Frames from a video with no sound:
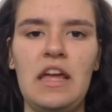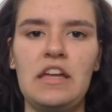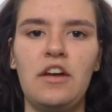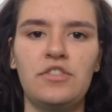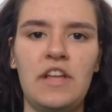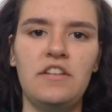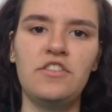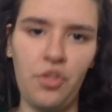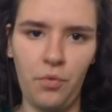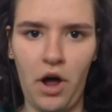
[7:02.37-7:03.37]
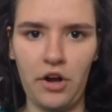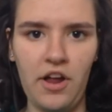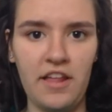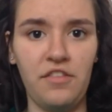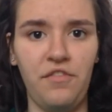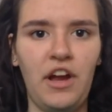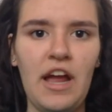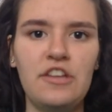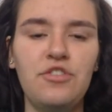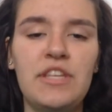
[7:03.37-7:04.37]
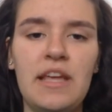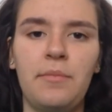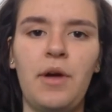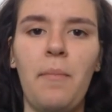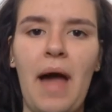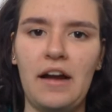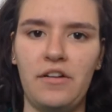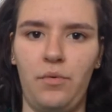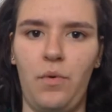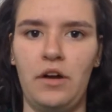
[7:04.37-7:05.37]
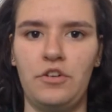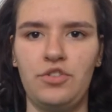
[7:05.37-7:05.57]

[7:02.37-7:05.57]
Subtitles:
he goes into the water, and at the very end you see him come of the water,